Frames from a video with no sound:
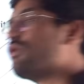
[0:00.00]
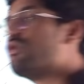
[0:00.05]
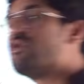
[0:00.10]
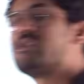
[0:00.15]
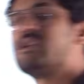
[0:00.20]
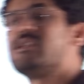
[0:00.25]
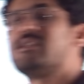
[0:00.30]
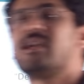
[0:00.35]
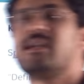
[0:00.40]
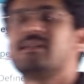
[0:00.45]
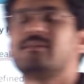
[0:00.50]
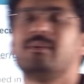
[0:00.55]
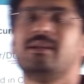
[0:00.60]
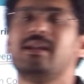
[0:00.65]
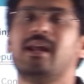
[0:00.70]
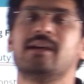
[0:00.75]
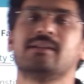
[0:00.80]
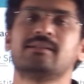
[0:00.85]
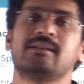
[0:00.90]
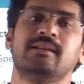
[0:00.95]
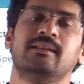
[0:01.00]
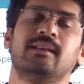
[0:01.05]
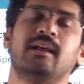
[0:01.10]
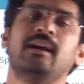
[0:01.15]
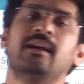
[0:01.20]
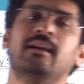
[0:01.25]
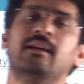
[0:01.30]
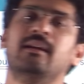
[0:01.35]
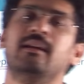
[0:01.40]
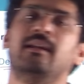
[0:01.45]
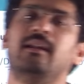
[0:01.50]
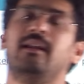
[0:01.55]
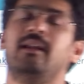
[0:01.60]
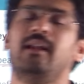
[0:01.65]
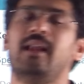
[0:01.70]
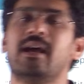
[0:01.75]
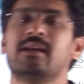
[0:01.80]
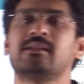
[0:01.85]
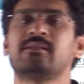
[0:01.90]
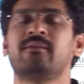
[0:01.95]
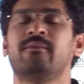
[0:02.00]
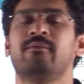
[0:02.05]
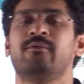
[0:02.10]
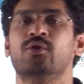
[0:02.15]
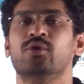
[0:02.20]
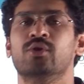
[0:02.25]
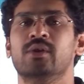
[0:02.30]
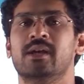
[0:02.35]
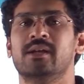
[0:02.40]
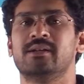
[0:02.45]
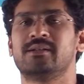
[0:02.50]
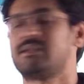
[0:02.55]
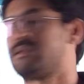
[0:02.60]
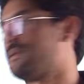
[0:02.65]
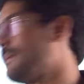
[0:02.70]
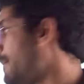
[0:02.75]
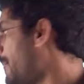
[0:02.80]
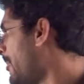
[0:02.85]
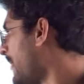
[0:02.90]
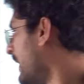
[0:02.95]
questions has been asked in the last few years.